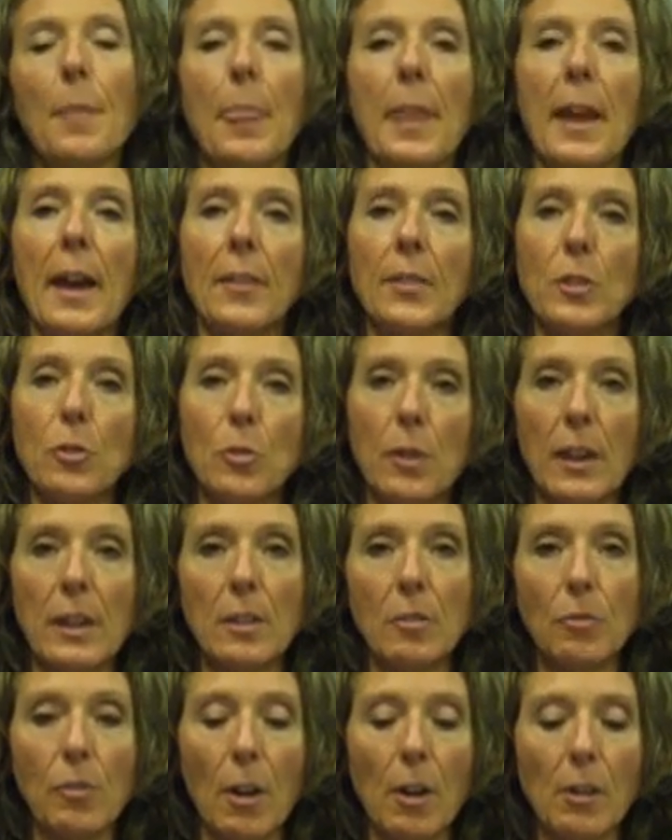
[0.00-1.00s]
And the
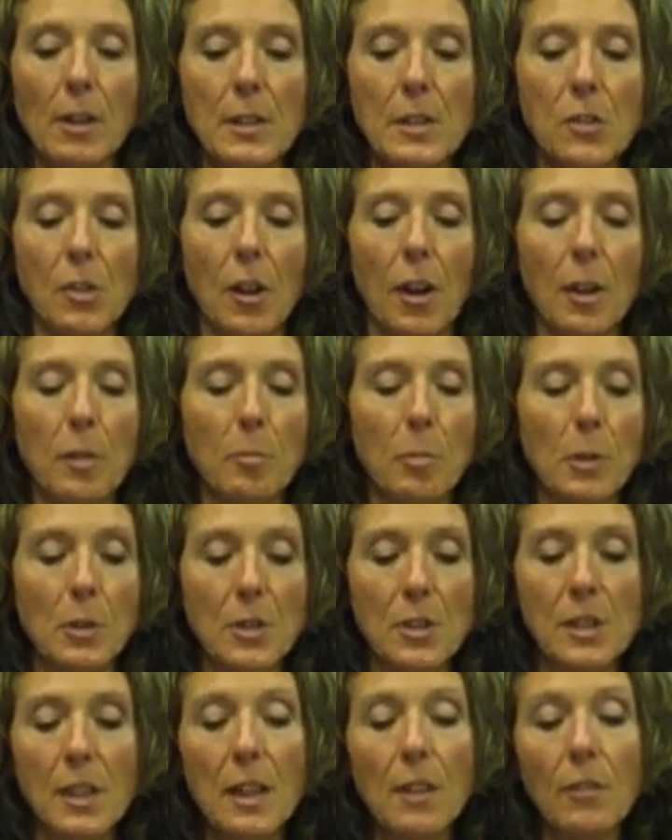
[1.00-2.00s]
training focused on
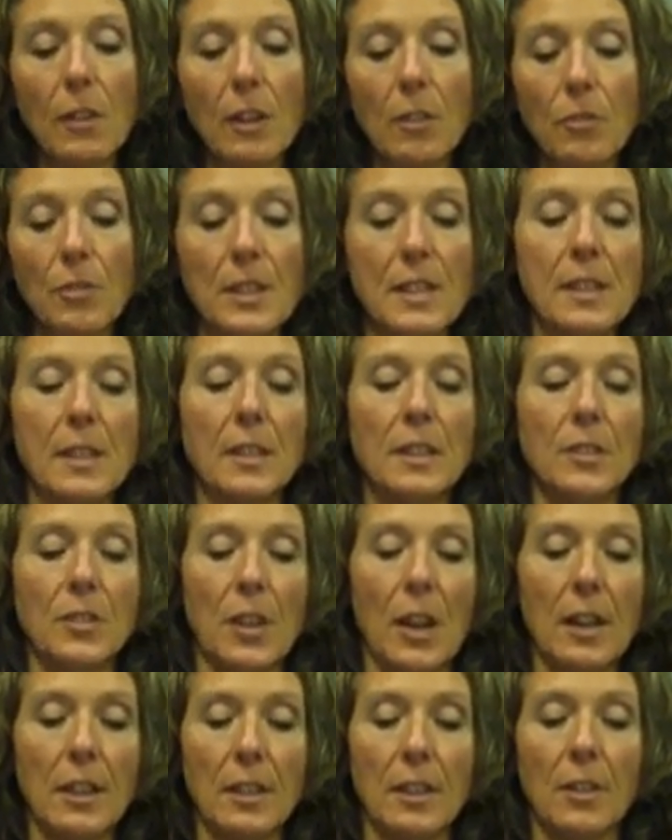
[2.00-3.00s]
perceiving,
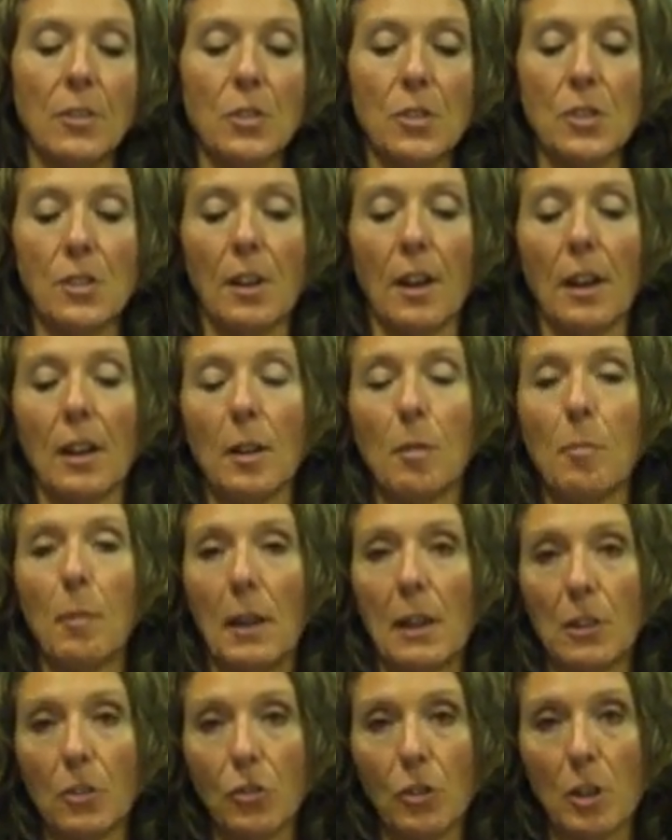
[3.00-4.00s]
facilitating, understanding, and
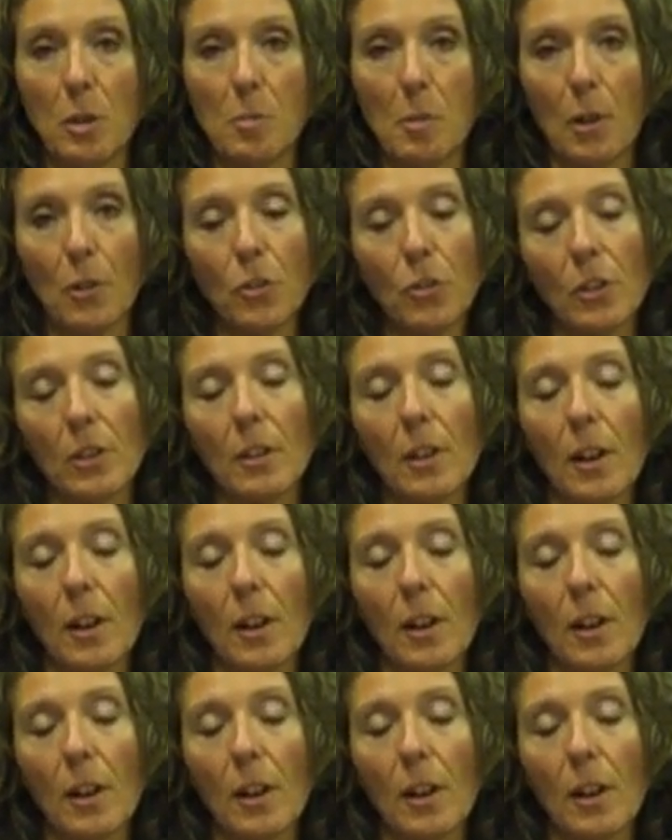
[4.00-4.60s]
managing emotion.